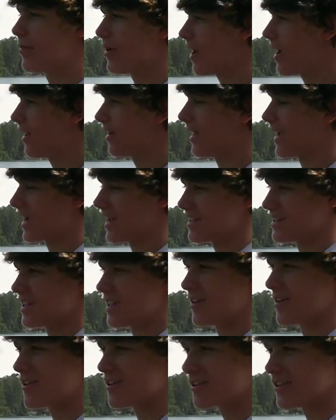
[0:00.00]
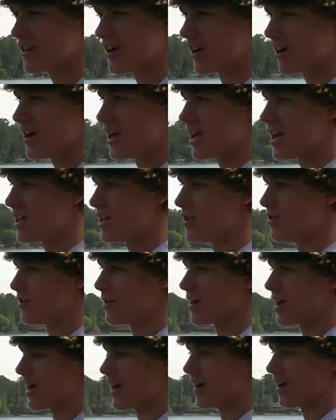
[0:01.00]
But like I said earlier, you can kind